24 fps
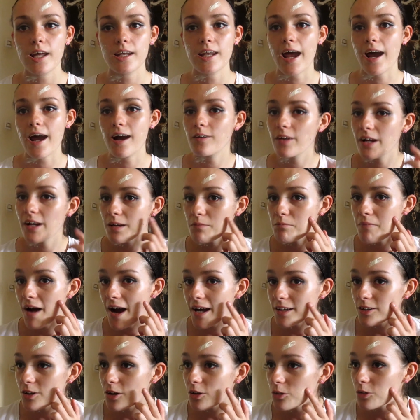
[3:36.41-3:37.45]
Now, it
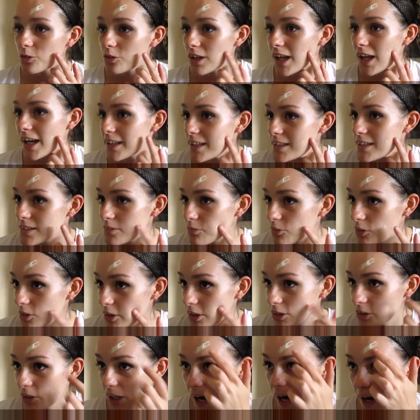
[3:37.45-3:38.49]
might not look like it's fully
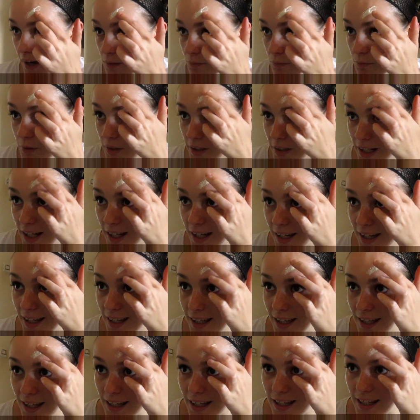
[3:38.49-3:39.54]
dry, but it
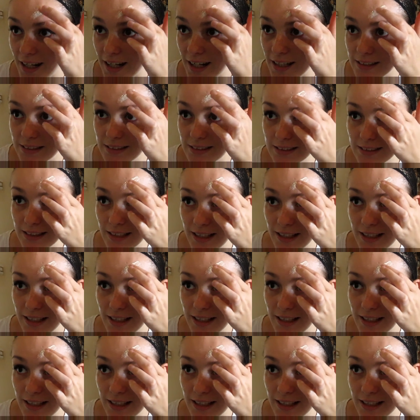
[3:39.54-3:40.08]
is.